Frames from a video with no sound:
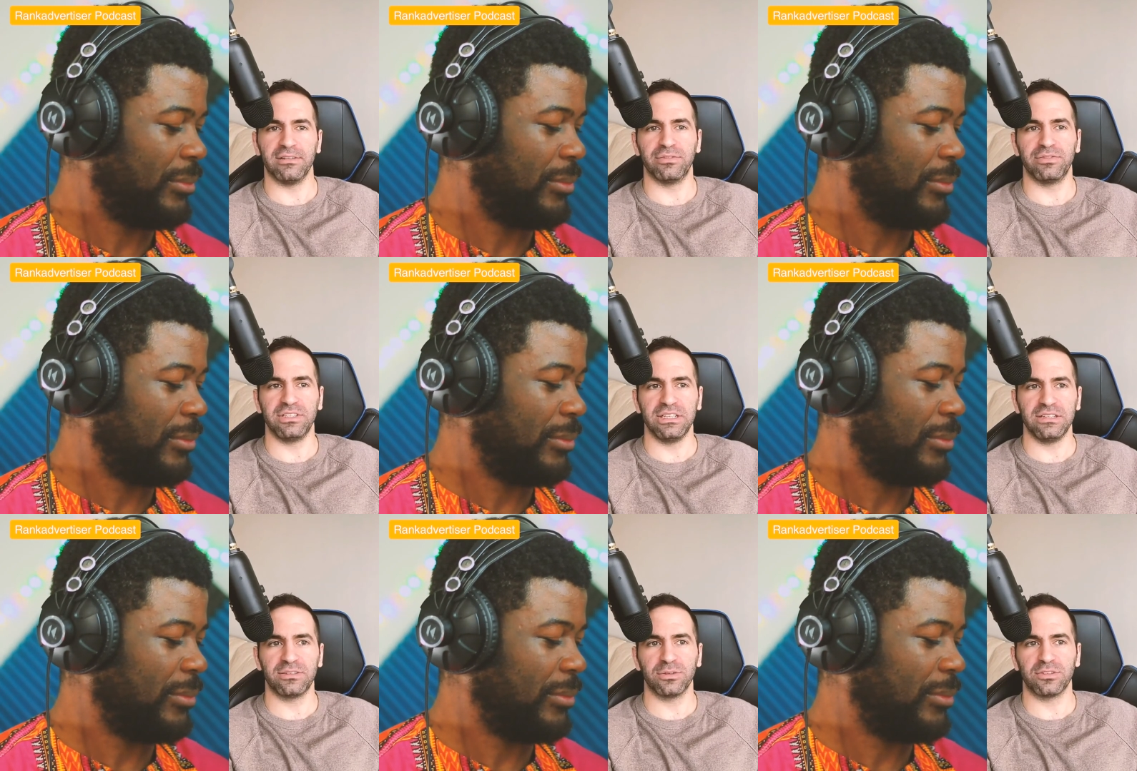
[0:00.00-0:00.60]

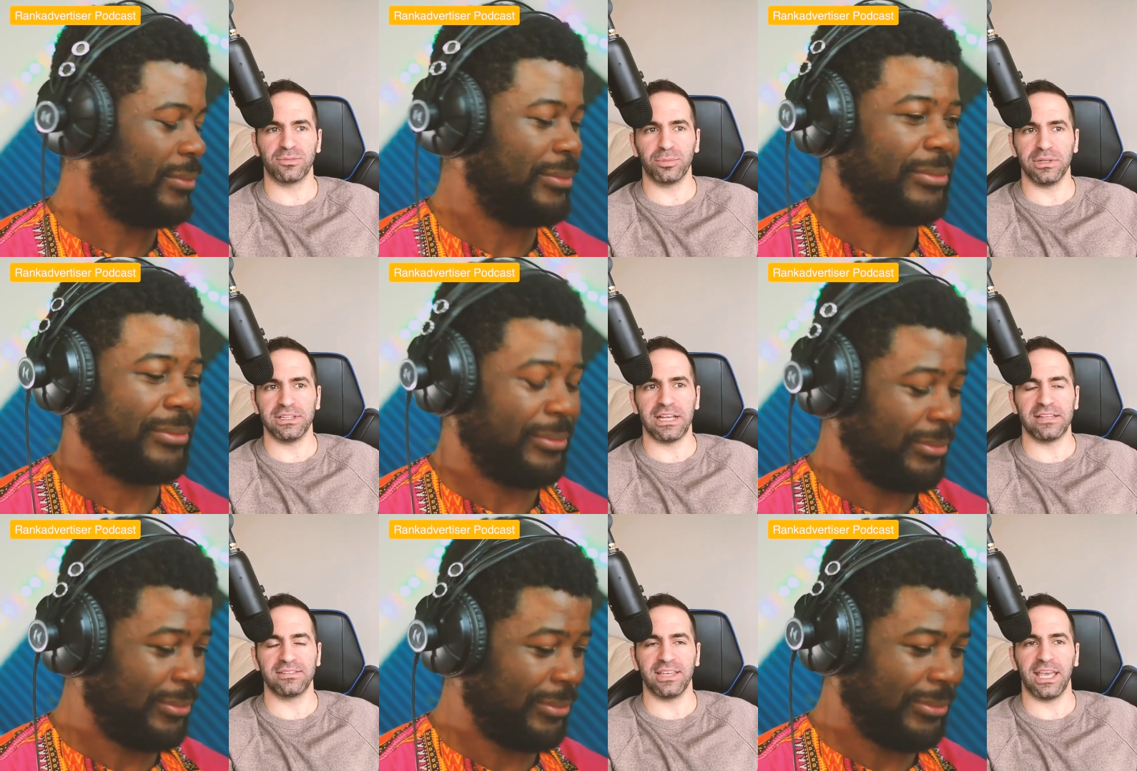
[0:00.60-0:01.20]
Speaker 1: NFT, so
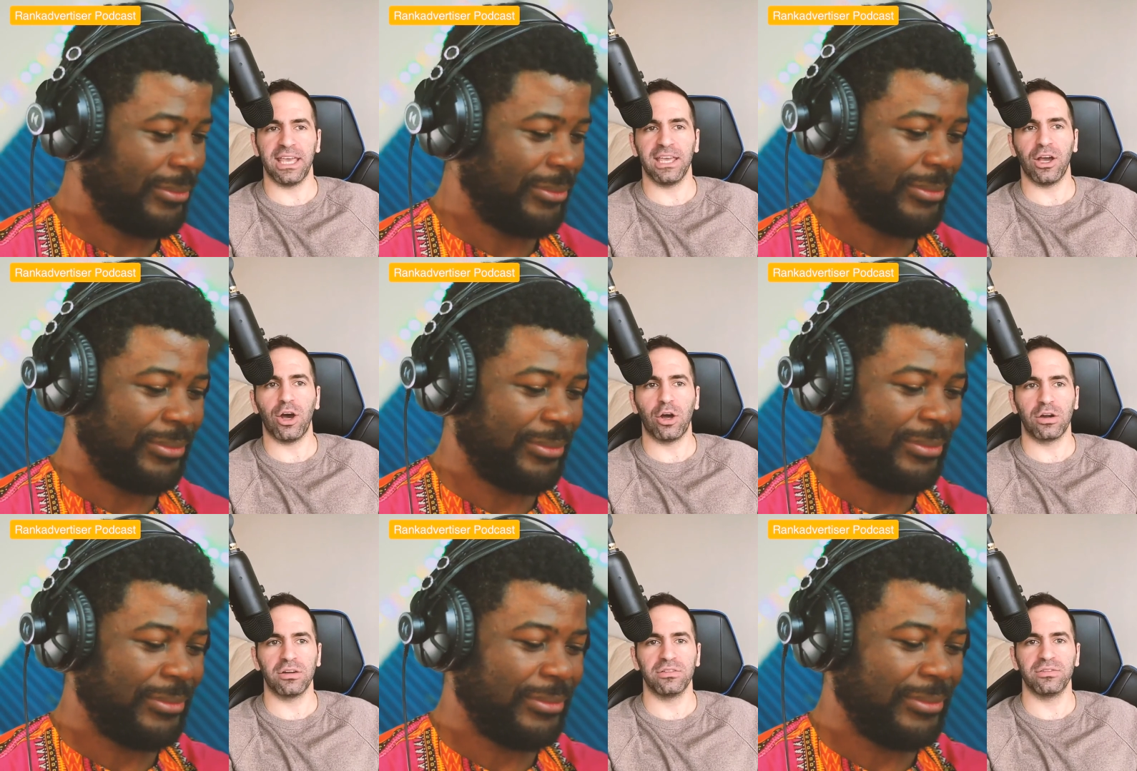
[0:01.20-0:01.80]
spelled as A
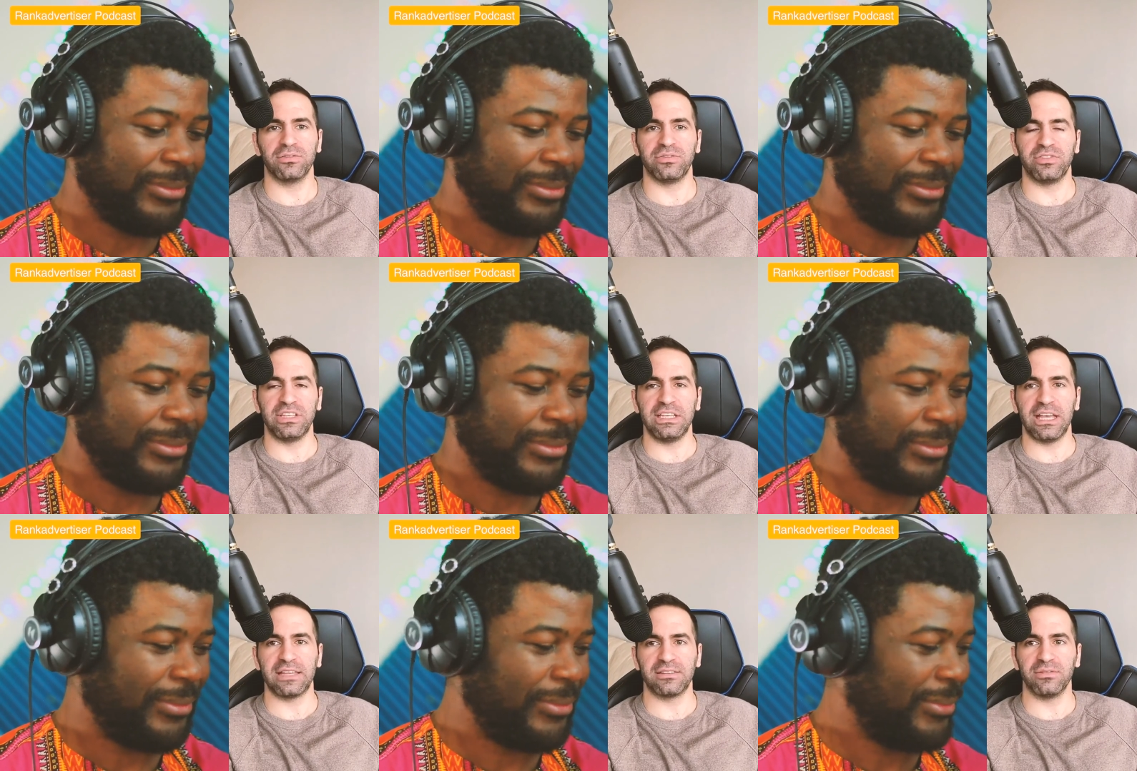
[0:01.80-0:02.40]
R
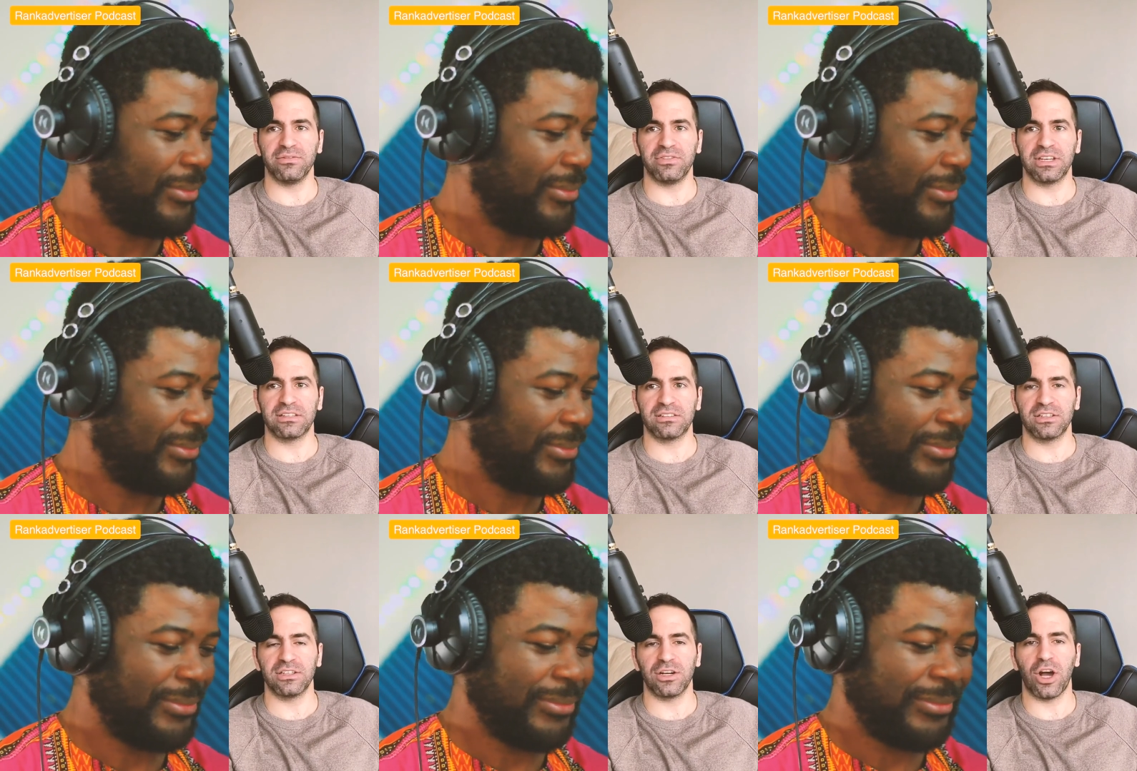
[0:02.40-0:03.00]
V as in
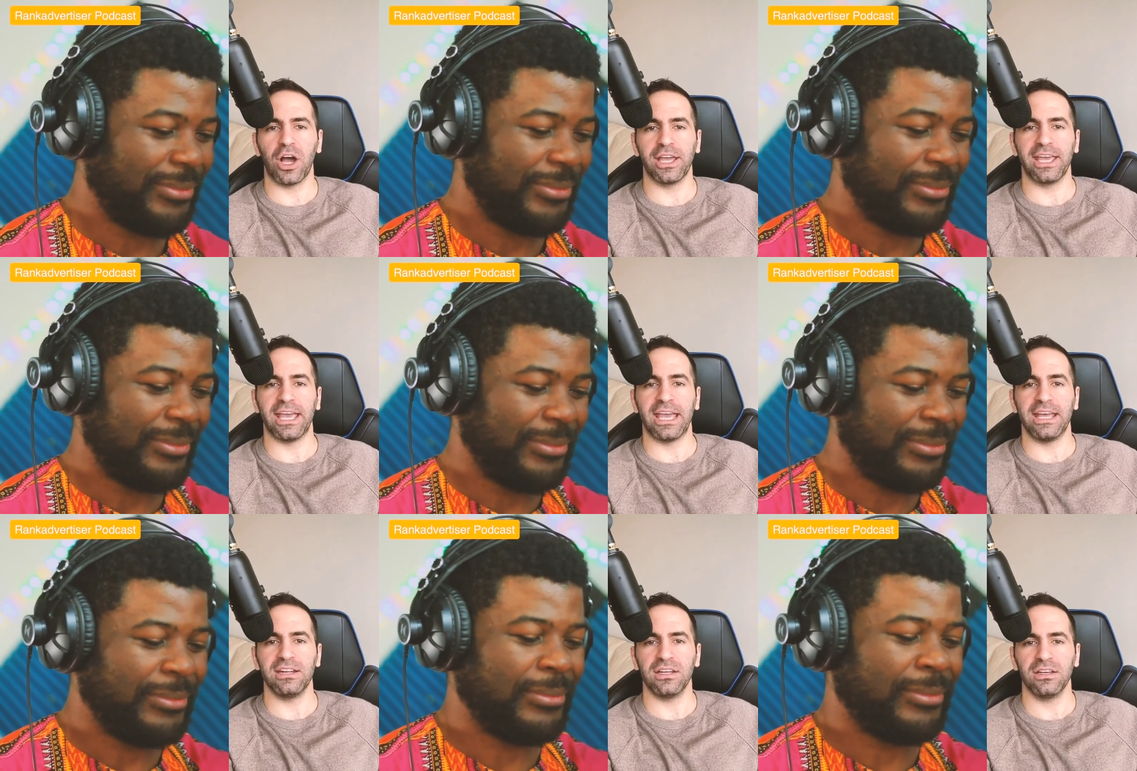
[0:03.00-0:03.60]
Victor I
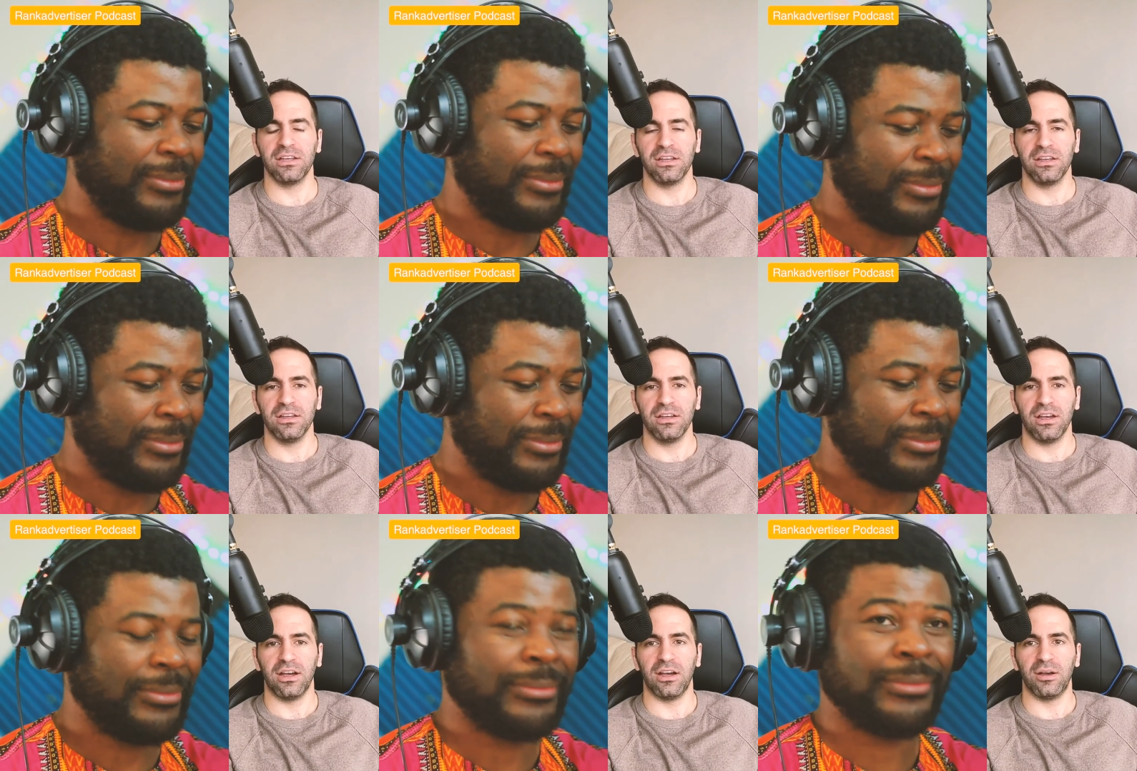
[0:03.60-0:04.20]
N
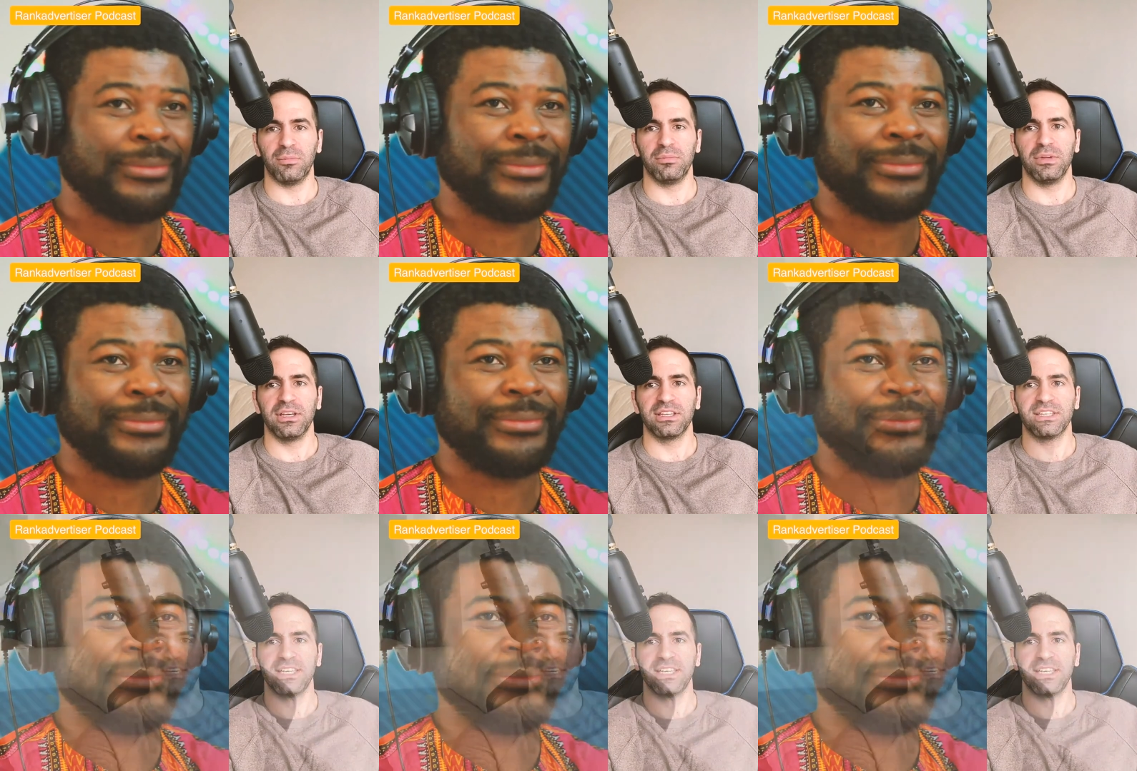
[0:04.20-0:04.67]
um,